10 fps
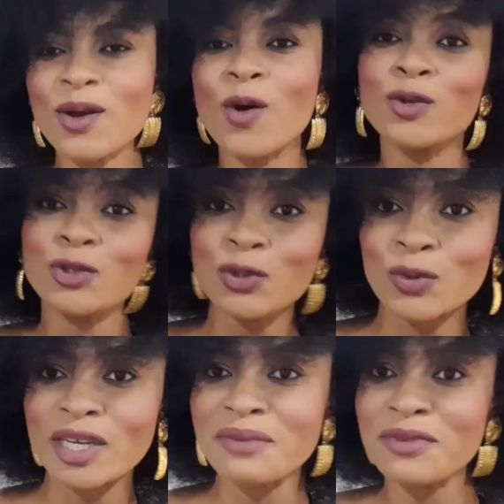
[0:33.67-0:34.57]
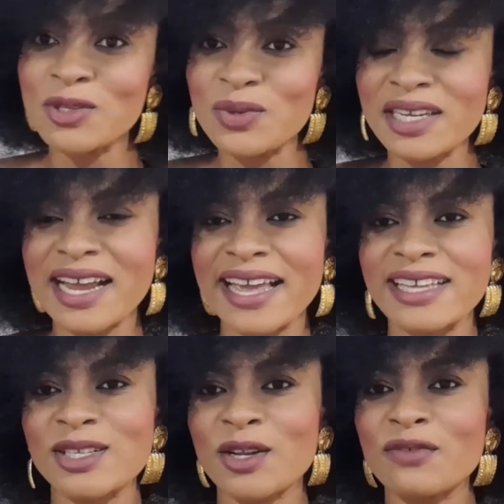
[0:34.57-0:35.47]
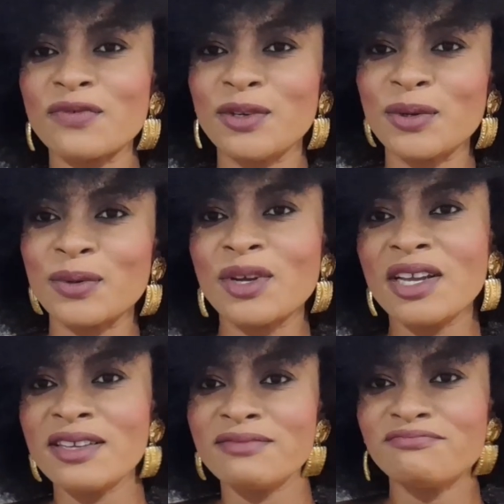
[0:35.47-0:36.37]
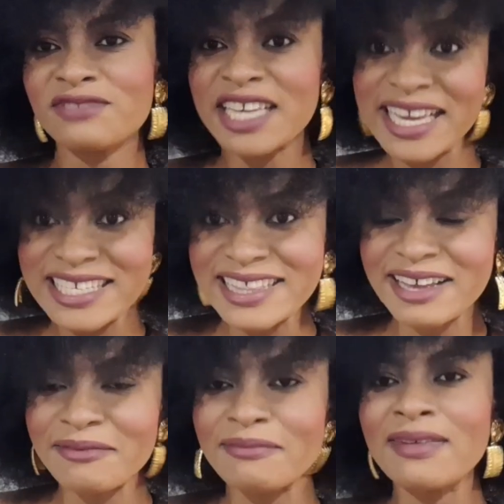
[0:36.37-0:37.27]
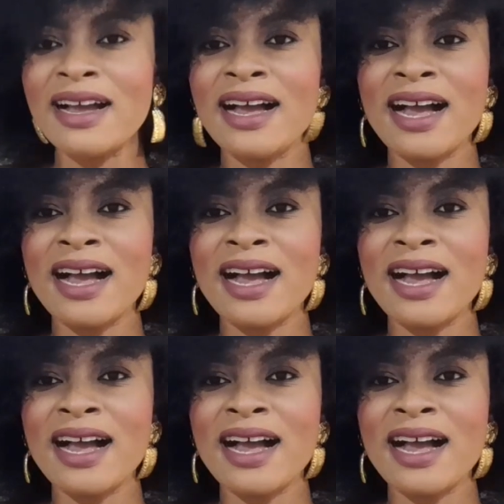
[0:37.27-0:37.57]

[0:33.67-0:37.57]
although in between I sort of, you know, change them.